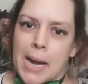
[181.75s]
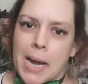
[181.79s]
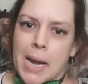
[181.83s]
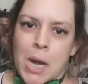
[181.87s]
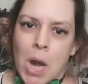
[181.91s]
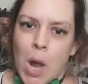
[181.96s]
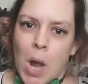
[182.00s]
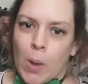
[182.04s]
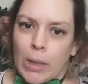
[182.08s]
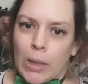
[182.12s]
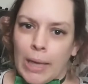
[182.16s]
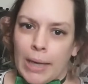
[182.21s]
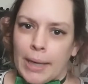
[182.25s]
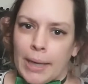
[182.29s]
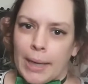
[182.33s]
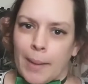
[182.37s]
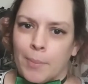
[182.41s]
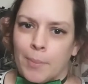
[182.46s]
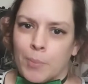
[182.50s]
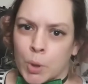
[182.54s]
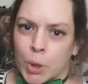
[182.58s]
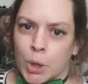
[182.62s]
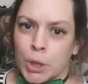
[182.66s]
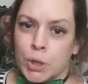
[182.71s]
No lie,
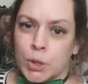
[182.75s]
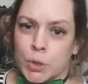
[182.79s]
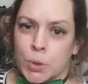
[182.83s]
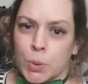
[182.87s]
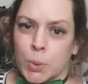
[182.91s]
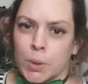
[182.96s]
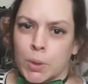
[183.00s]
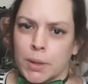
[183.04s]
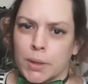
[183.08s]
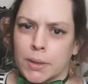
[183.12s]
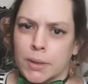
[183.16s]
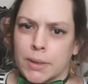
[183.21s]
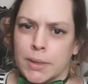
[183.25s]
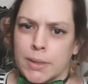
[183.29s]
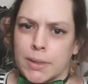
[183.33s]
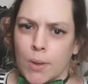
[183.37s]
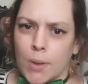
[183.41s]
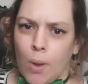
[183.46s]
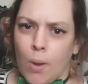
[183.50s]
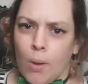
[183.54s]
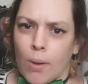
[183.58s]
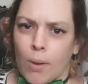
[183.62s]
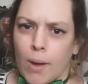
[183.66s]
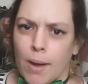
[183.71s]
I'm pretty sure these
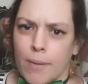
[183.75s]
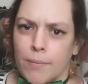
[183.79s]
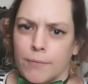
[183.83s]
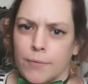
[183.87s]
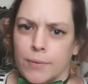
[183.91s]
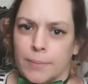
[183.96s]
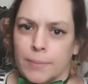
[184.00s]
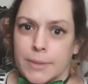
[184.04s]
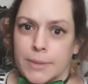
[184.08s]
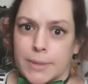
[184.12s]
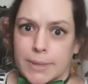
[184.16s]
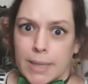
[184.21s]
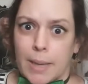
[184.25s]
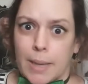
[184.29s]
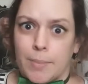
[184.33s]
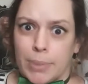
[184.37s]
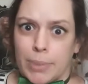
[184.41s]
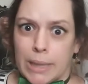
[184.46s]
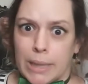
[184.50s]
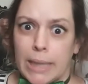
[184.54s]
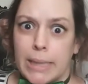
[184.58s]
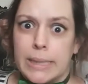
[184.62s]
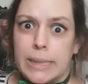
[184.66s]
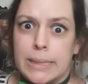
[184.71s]
all come from the same
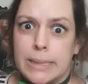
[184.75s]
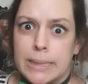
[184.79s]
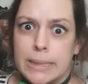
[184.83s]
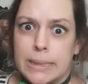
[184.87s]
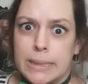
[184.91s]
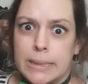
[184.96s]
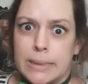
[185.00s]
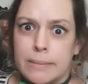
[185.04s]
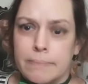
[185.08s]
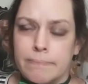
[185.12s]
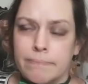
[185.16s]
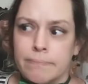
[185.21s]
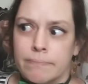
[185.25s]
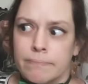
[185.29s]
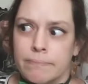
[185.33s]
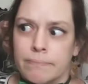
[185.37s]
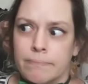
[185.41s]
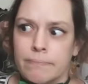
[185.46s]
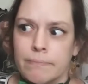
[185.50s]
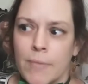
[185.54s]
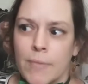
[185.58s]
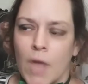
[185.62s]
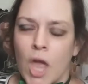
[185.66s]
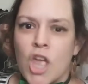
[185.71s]
place.
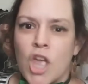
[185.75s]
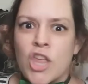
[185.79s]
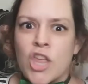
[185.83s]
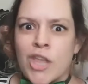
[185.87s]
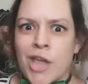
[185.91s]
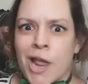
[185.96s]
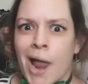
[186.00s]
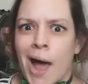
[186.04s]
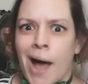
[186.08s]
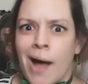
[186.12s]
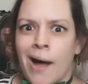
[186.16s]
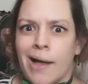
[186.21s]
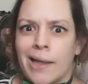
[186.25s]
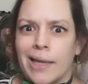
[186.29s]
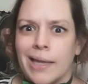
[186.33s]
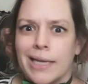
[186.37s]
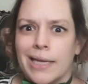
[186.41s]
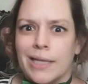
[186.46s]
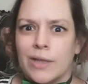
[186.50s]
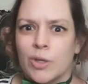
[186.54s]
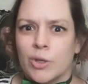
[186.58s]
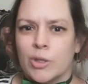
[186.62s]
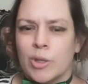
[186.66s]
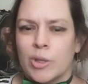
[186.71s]
You know how
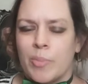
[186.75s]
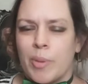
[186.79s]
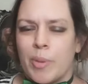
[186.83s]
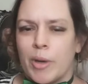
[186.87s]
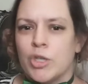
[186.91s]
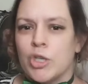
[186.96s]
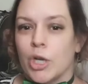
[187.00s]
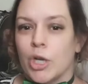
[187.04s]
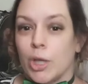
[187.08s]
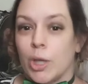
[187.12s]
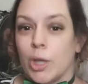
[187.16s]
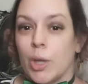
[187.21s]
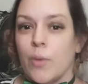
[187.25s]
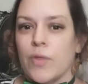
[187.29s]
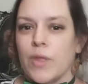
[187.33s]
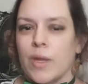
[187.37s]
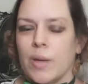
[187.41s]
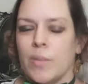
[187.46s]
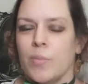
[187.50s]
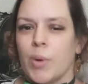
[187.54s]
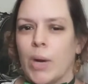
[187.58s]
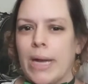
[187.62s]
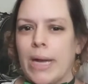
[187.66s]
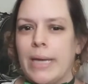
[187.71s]
like there's a bunch of
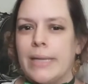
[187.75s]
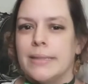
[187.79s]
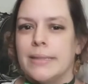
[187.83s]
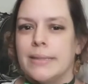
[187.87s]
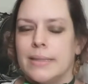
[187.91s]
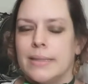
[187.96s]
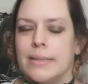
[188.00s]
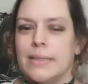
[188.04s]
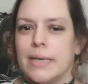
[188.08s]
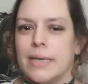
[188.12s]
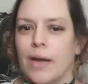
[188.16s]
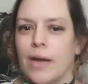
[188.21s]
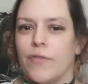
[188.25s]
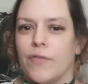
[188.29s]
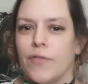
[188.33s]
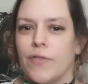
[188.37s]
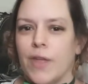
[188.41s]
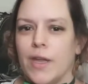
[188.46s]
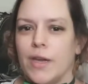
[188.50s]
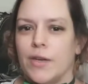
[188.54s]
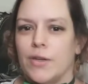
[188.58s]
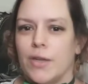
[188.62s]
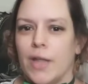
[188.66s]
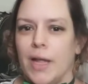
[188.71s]
clothing brands and stuff
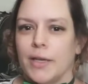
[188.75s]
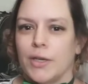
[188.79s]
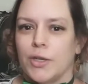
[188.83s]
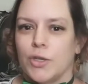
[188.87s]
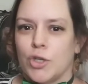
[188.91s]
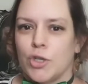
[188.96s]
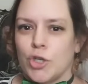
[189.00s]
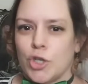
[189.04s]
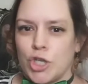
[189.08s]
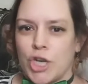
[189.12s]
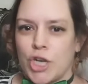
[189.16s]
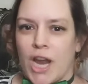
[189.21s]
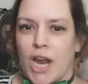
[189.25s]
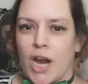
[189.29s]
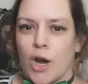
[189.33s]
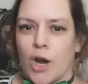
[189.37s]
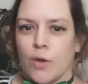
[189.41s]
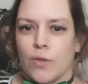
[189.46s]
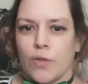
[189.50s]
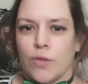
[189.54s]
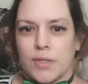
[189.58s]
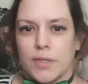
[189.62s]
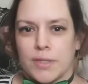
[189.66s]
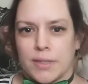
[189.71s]
that like
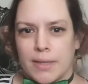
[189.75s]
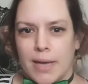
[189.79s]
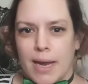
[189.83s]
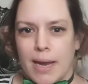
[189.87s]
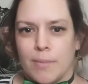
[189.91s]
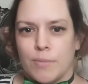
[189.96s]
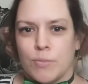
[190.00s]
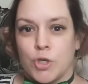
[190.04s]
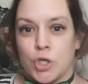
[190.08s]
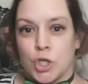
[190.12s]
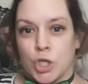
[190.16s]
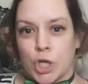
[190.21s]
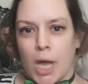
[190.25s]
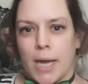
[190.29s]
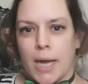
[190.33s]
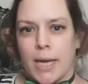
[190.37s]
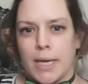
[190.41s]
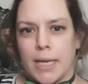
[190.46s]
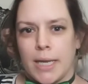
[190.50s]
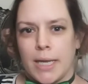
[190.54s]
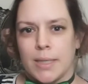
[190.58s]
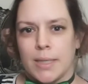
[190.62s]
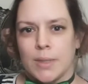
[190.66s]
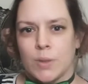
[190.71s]
share the same
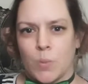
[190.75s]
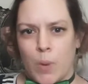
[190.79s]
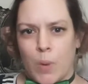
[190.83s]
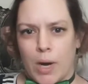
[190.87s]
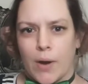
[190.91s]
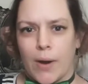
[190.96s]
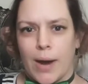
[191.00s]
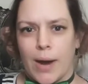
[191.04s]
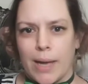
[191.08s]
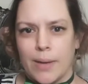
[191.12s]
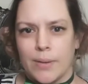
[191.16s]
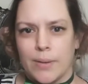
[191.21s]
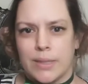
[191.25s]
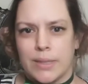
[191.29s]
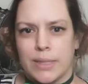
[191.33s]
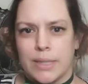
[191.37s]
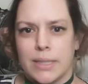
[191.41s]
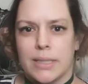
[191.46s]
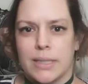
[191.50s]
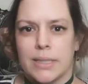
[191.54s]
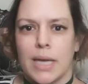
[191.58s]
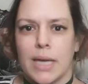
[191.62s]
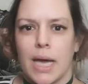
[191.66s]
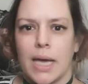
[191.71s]
Chinese
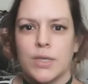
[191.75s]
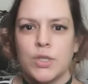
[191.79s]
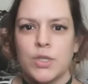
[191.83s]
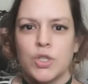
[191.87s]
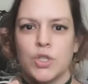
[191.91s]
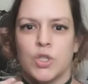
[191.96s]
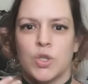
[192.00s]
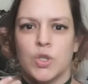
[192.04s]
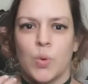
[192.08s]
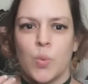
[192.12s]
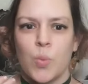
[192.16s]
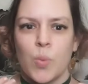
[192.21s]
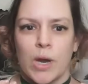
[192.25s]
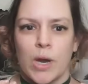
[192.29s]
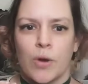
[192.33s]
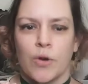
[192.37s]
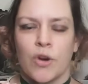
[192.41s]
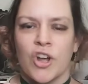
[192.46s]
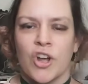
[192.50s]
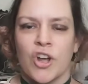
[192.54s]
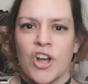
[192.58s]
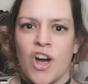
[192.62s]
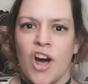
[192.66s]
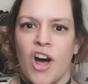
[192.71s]
warehouses? I swear
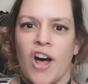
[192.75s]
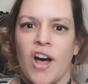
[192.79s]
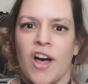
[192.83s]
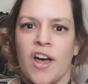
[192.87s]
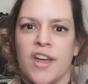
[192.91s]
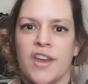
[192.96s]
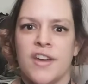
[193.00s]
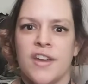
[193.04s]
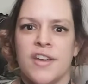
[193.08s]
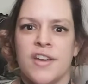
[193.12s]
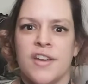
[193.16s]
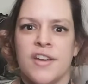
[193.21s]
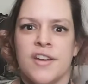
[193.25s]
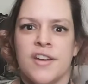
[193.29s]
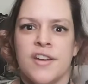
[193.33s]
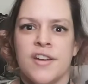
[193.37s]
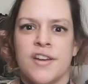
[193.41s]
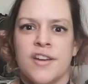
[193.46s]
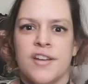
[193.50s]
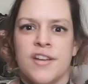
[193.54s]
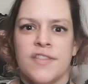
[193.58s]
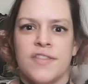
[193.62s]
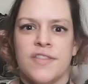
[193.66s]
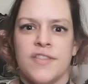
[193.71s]
to God,
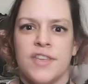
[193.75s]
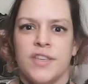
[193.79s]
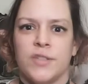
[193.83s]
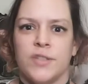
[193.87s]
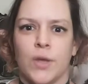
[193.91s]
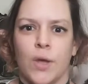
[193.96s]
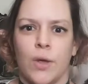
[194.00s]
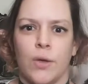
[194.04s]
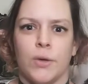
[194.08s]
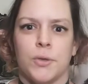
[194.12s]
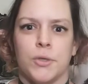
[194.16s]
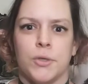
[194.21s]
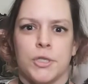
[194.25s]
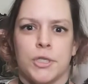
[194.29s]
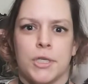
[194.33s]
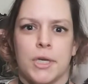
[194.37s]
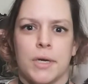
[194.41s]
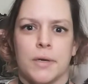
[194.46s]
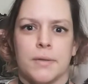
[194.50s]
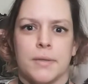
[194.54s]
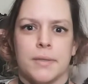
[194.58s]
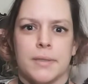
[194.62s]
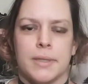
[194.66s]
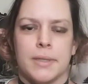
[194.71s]
these all
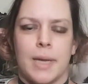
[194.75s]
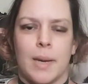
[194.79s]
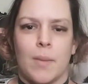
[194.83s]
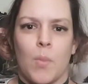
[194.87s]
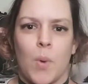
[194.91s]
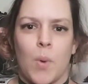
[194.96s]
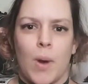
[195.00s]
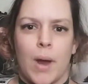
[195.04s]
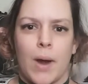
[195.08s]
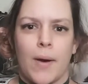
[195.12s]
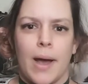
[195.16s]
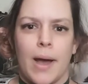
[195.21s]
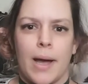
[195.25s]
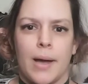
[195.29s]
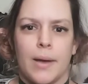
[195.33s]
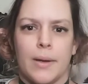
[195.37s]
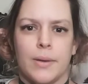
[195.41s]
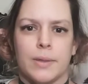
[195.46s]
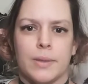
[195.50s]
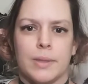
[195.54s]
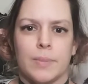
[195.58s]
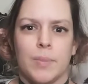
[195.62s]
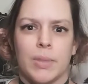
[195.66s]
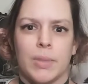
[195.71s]
share the same
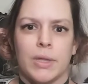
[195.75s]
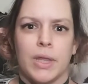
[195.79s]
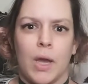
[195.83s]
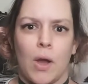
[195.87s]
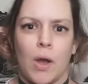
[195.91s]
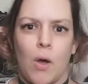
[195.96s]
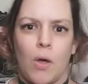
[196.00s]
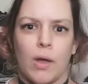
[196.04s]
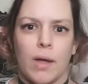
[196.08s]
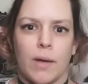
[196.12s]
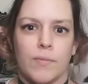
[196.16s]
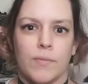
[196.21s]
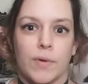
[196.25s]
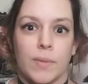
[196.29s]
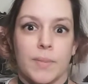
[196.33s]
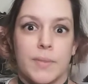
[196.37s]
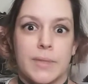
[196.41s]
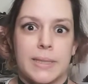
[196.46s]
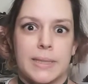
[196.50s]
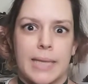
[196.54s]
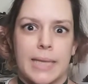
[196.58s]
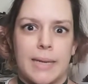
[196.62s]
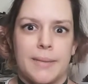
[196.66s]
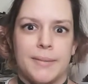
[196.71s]
warehouse, but they all come from the
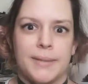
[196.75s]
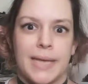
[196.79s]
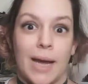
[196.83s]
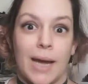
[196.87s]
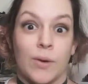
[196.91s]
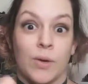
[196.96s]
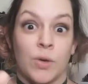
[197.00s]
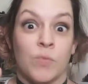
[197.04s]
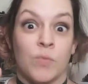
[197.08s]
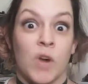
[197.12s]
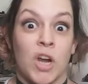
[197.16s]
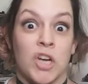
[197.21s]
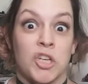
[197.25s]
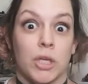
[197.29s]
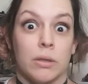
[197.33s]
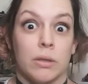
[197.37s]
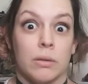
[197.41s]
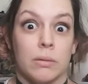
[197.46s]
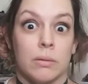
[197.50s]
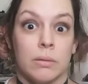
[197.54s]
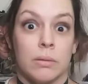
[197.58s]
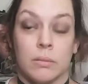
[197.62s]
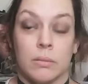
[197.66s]
same town in Russia.